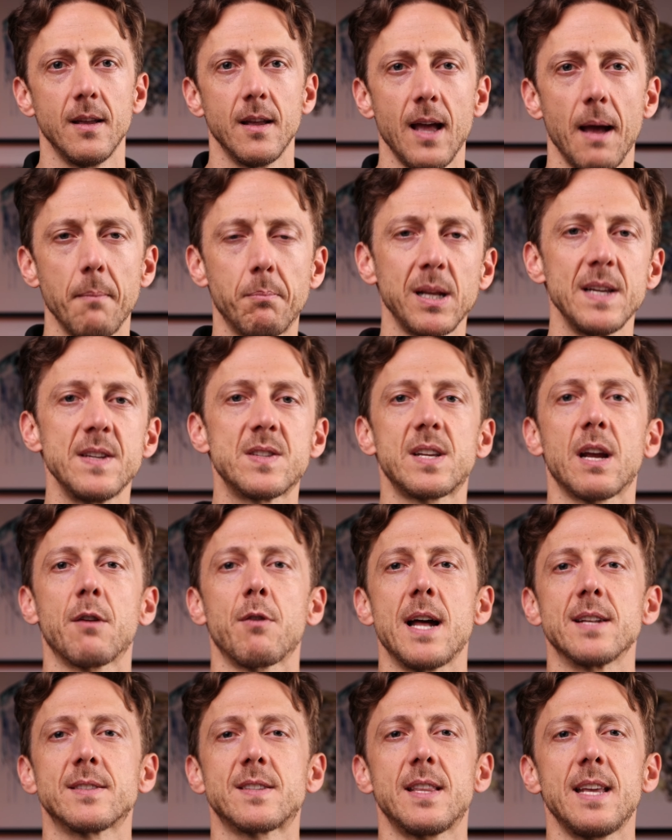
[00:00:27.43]
And please stick
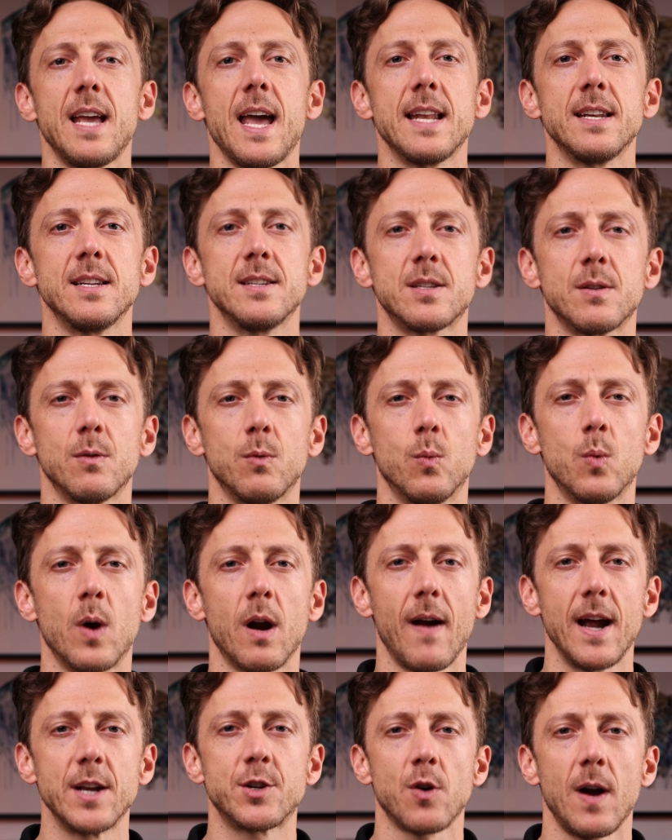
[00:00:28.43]
around to the end
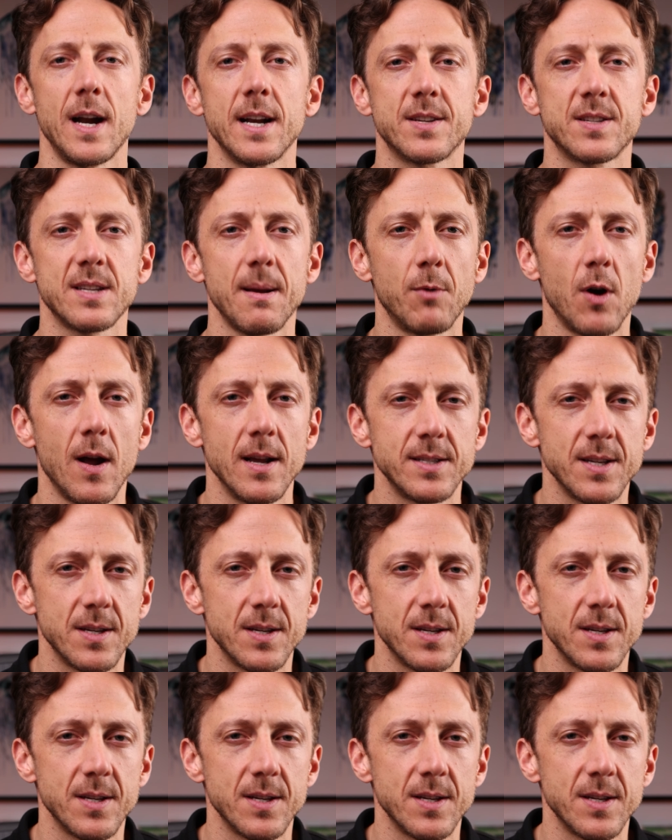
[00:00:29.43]
where I try to summarize